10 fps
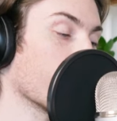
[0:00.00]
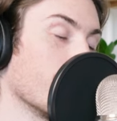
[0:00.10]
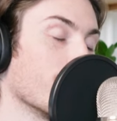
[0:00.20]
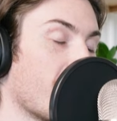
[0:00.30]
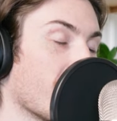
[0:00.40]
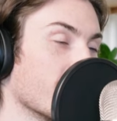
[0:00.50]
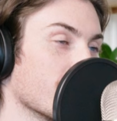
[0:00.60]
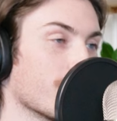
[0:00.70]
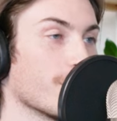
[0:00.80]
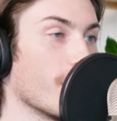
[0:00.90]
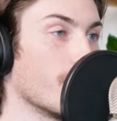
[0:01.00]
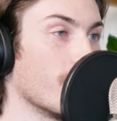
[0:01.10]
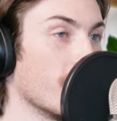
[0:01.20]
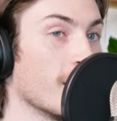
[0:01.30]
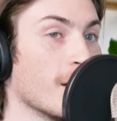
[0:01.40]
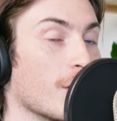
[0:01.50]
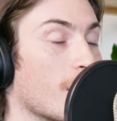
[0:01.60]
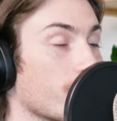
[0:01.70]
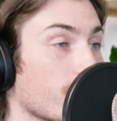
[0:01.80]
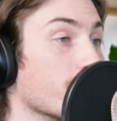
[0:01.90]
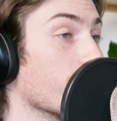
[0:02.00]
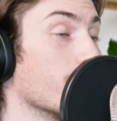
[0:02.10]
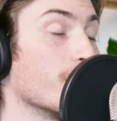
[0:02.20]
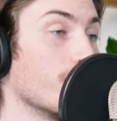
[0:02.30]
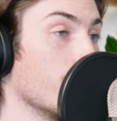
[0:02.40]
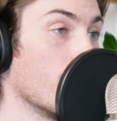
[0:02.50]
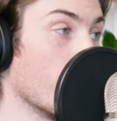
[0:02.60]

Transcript: three protagonists from countries from, you